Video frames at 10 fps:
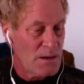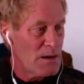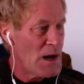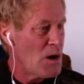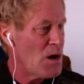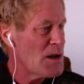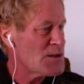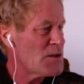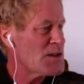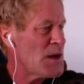Now,
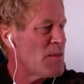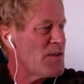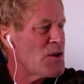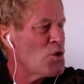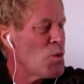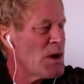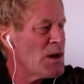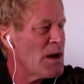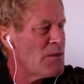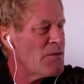also, some of you will
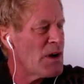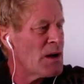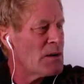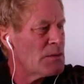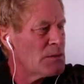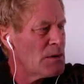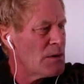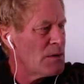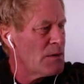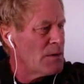have
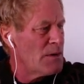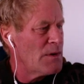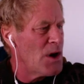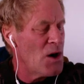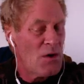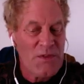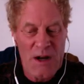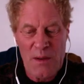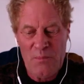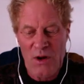known that
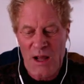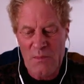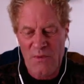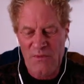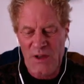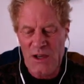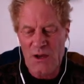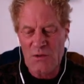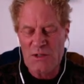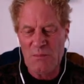I put up
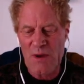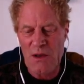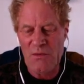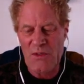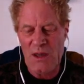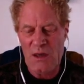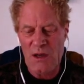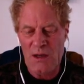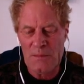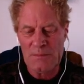videos about
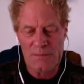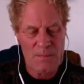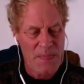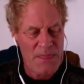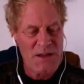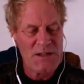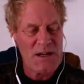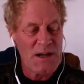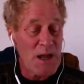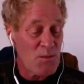the
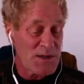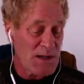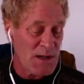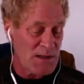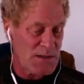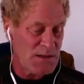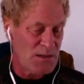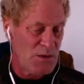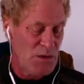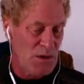DNA results.
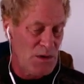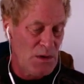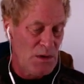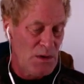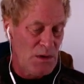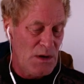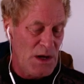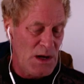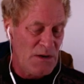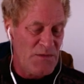
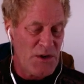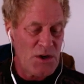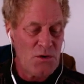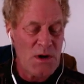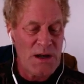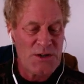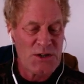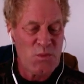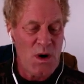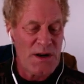And for you, I
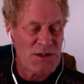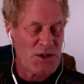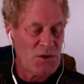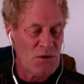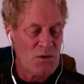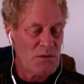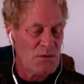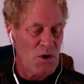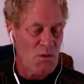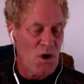just wanted to
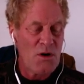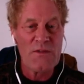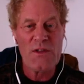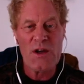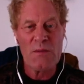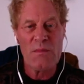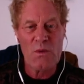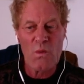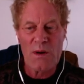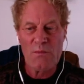go over them
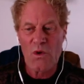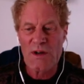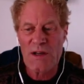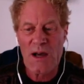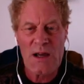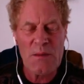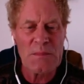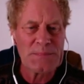one more time.